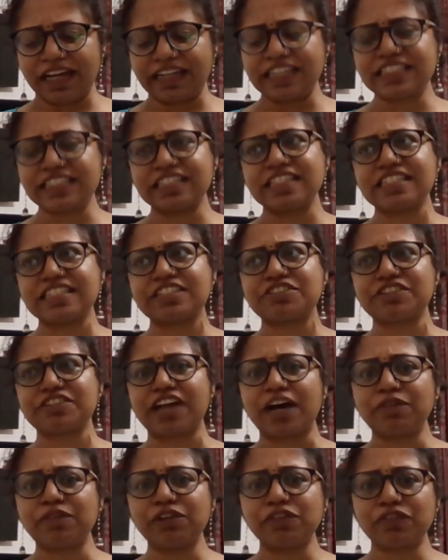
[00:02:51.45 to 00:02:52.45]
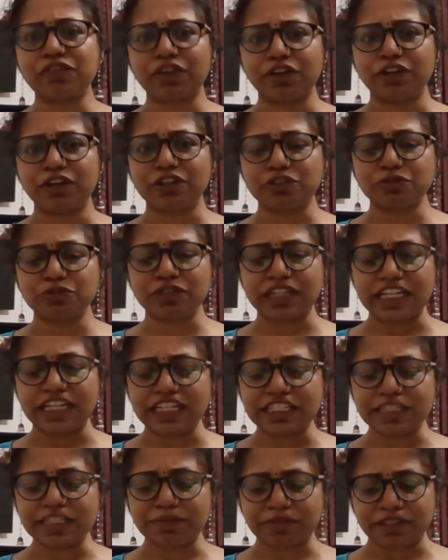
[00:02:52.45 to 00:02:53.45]
it's a travel to
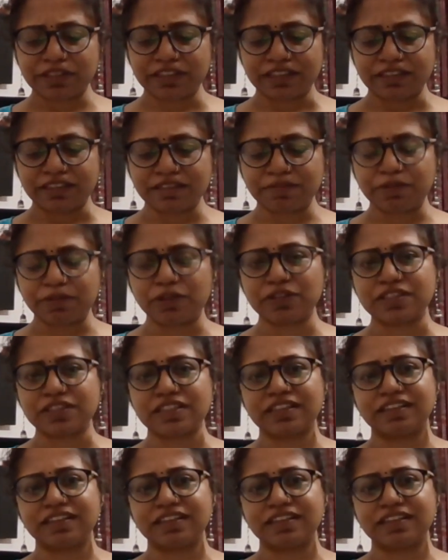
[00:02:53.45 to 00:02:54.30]
Egypt, because